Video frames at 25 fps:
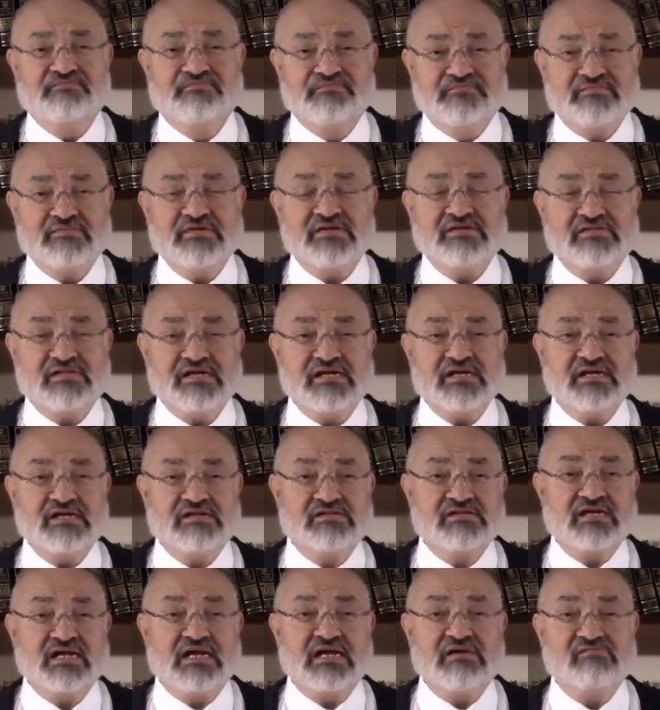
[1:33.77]
And he said he is.
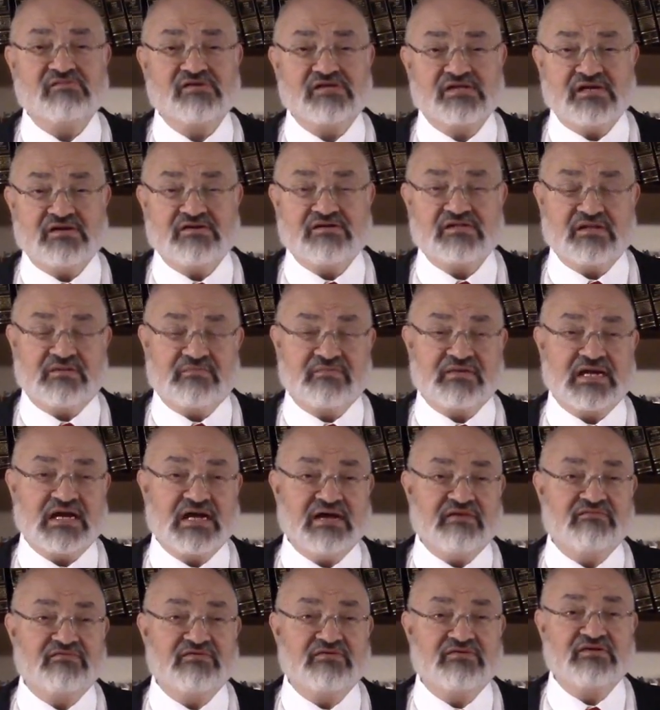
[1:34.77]
And I want to tell you something.
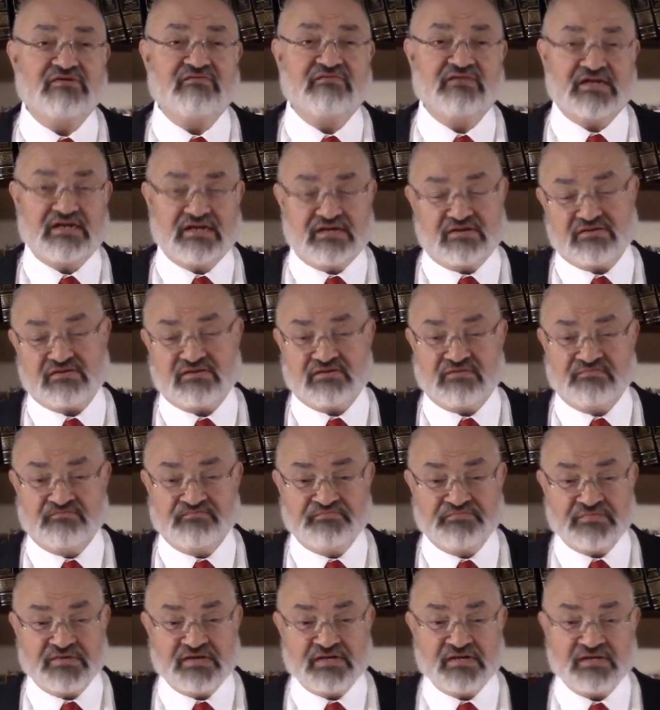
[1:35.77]
I've learned over the years
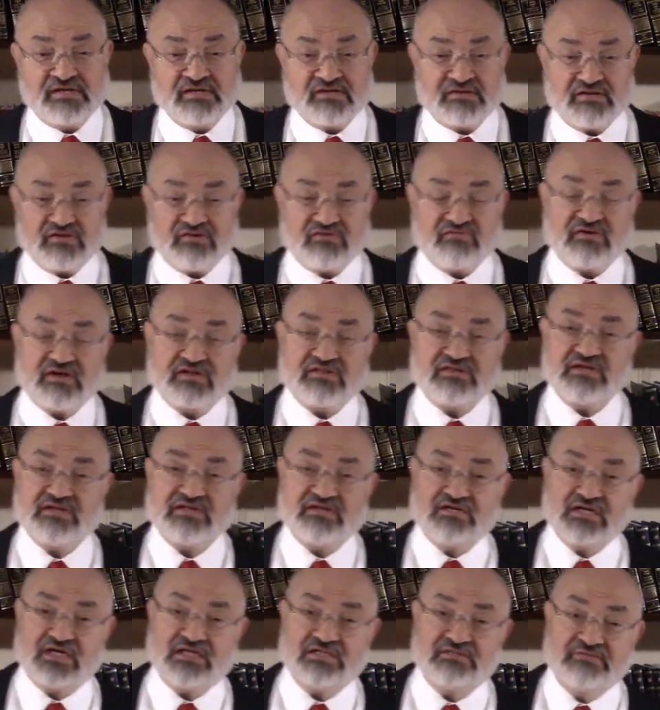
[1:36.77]
to trust his
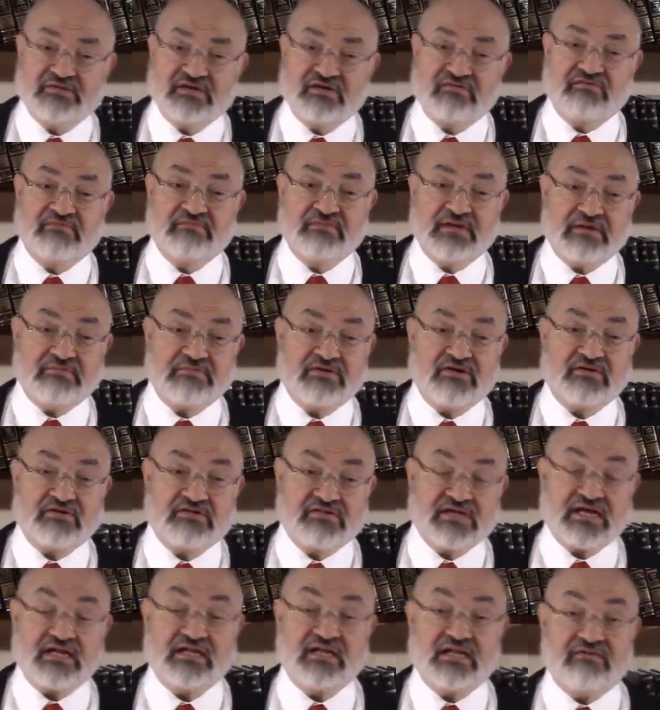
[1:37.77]
judgment over mine, because
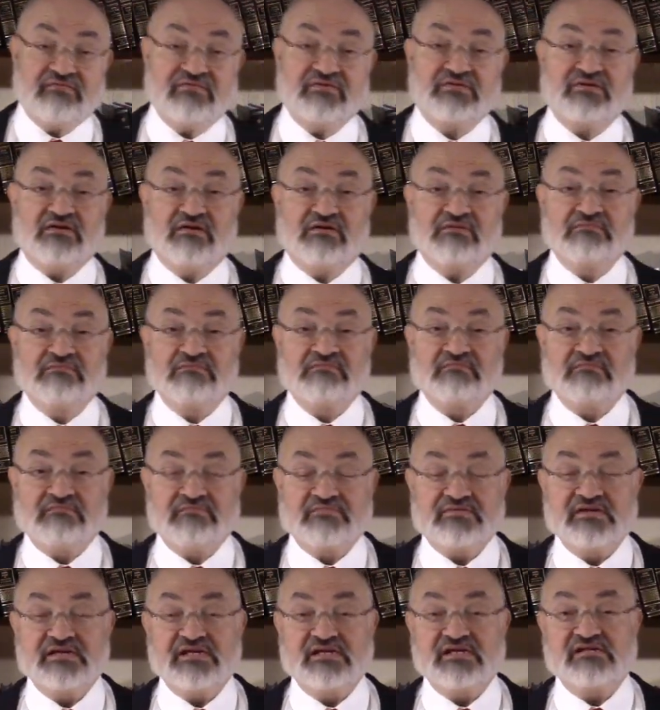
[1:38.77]
Ed Leventhal
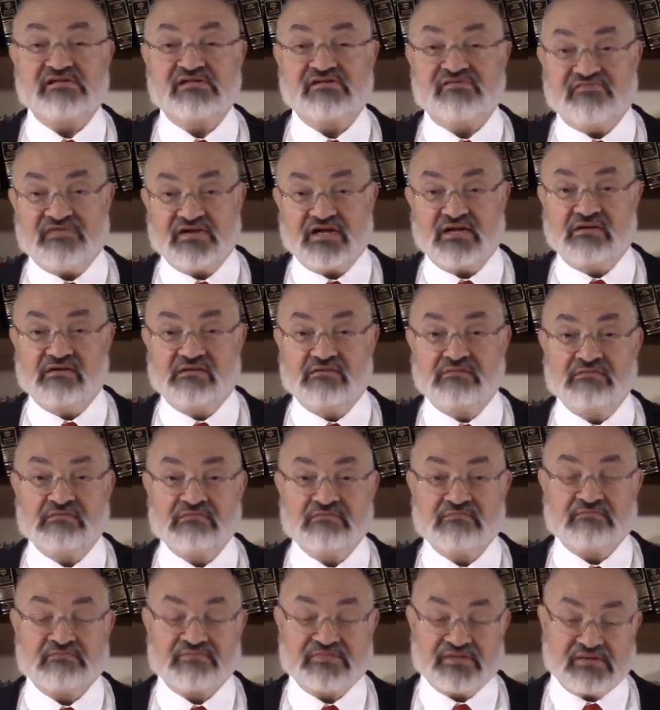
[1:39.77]
is the fellow
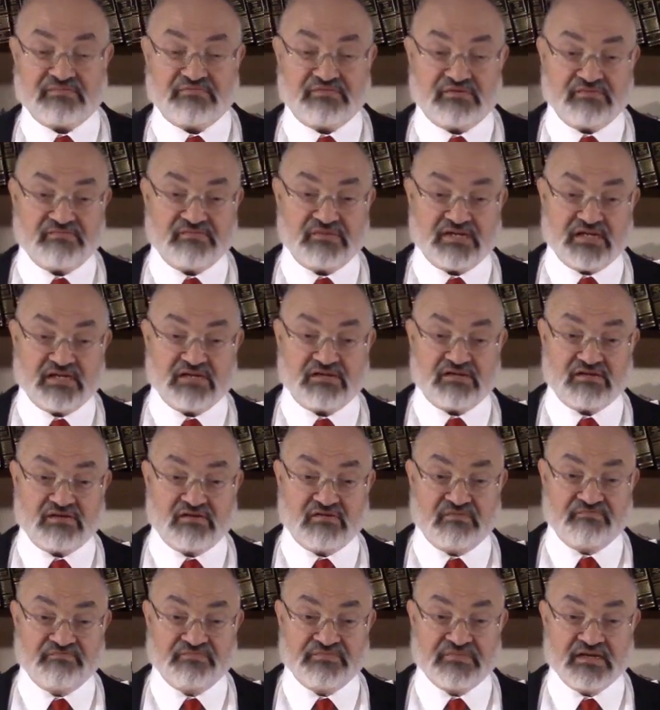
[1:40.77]
that put me
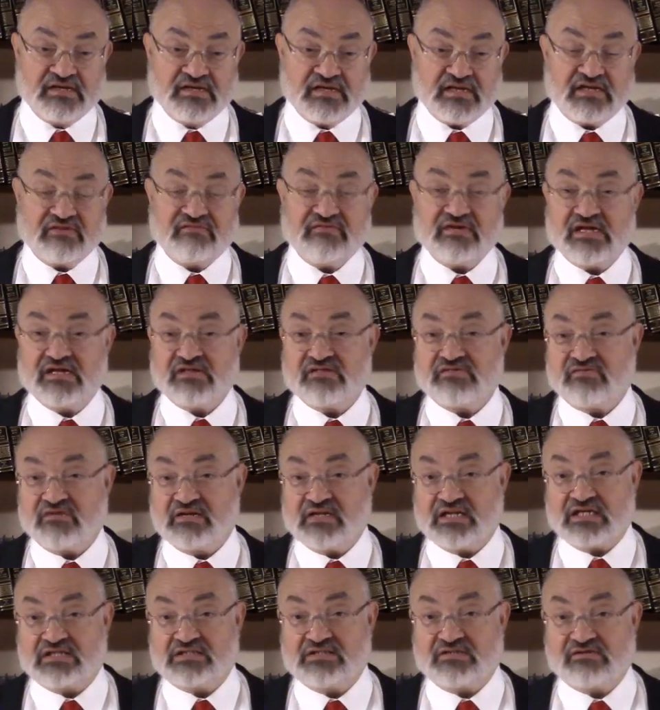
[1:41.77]
into giving history
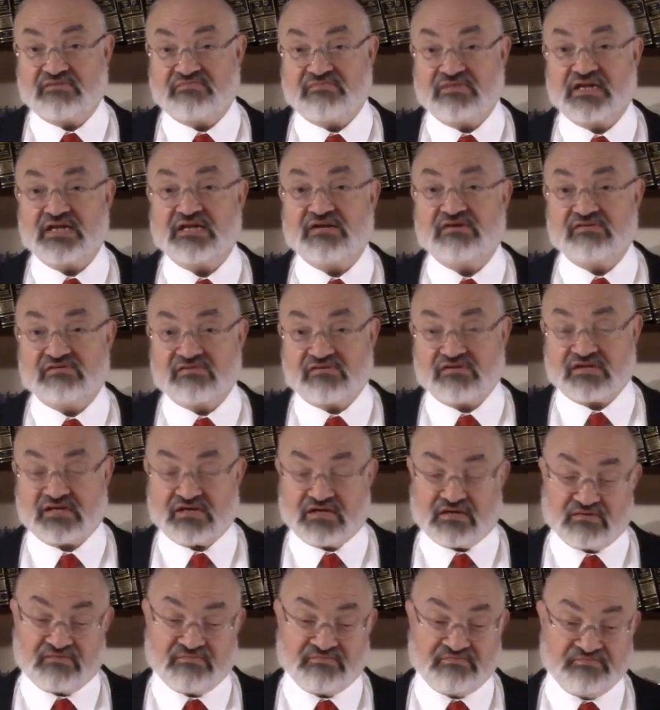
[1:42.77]
lectures. Many years
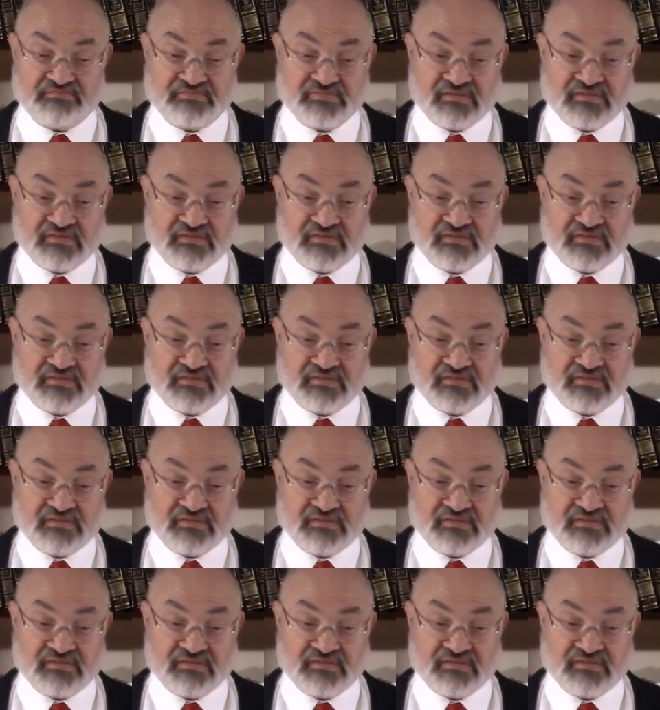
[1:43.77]
ago,